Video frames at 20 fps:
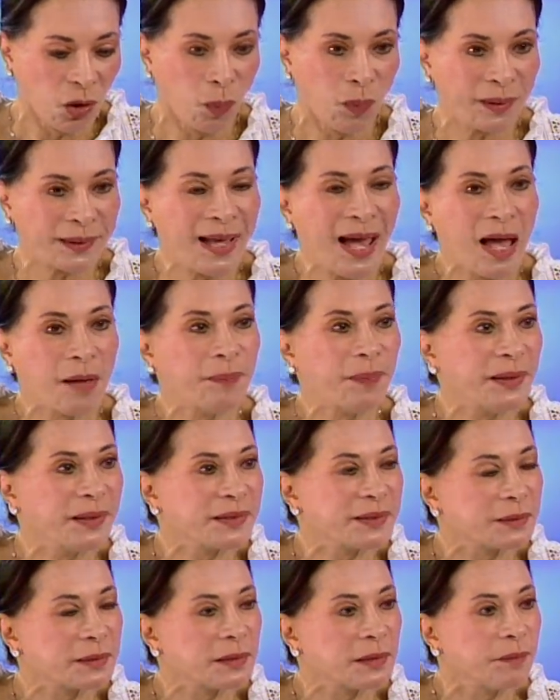what happened? Was
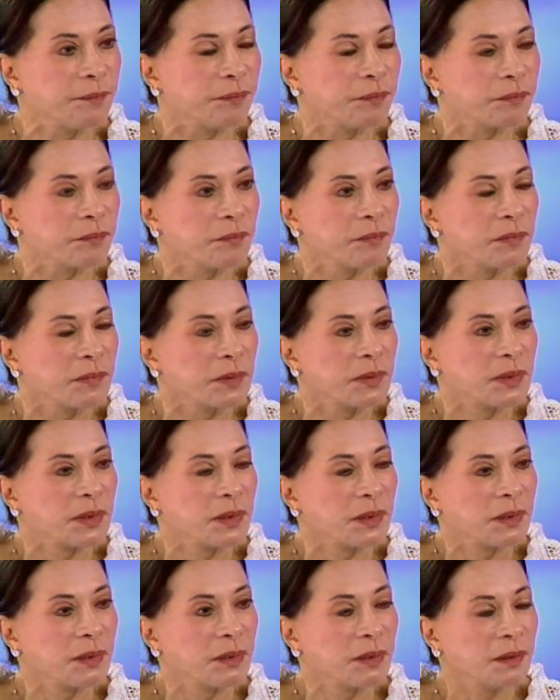that the motive? Was that the
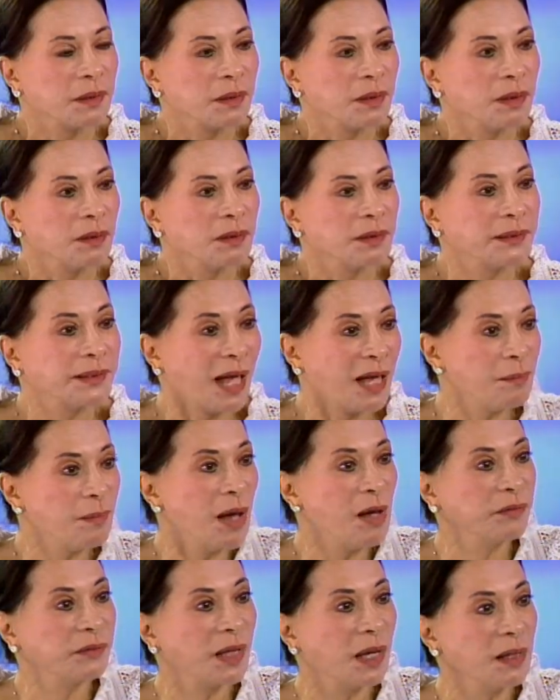motive in invading Sabah? Time
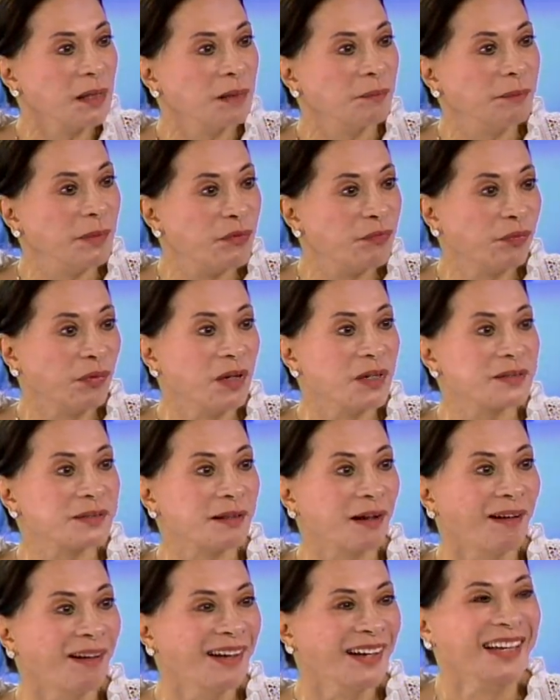out, huh? Me go. first,
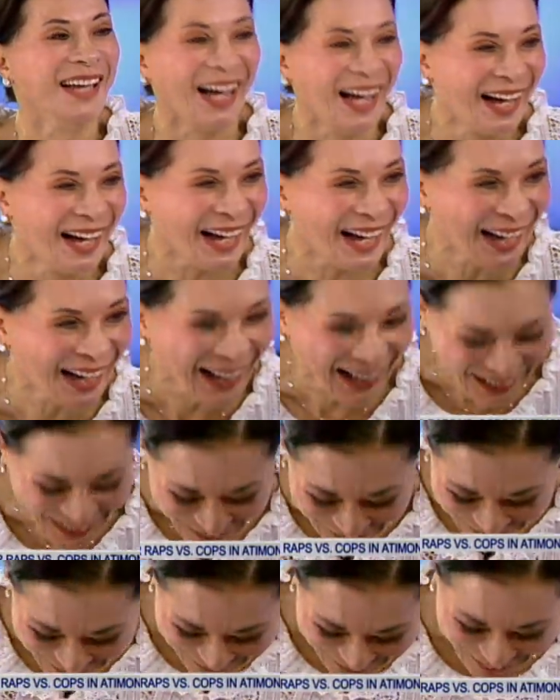huh? Yeah, go, go,
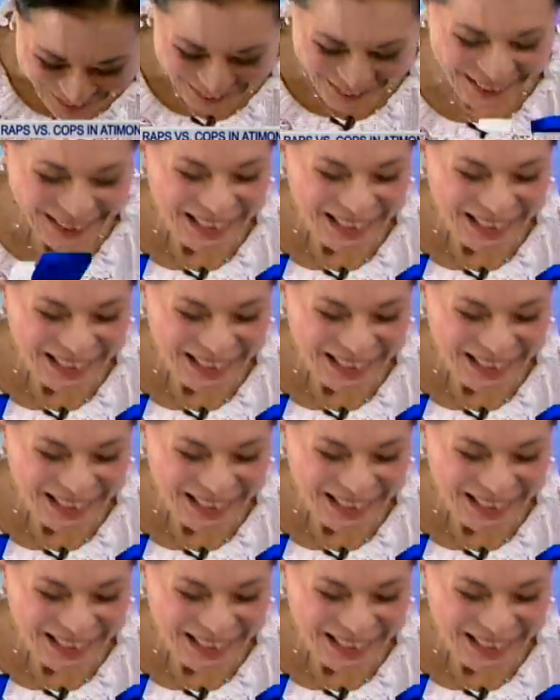go. Okay.